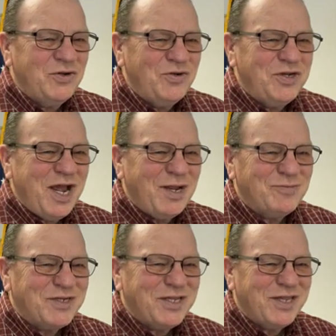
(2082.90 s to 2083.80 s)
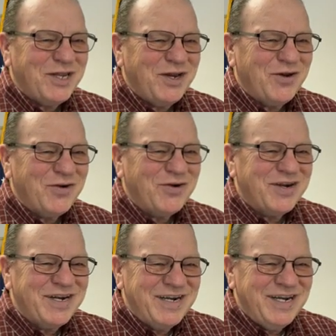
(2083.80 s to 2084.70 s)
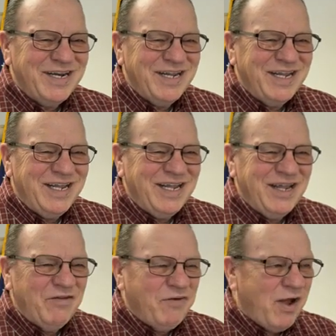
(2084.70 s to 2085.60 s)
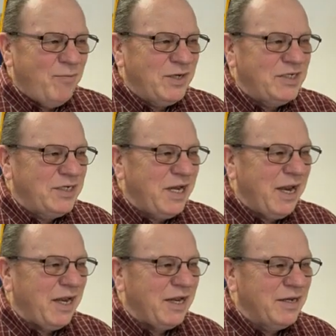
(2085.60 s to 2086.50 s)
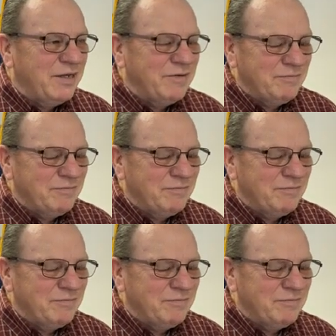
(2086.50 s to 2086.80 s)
two times in the year. 5 minutes a day.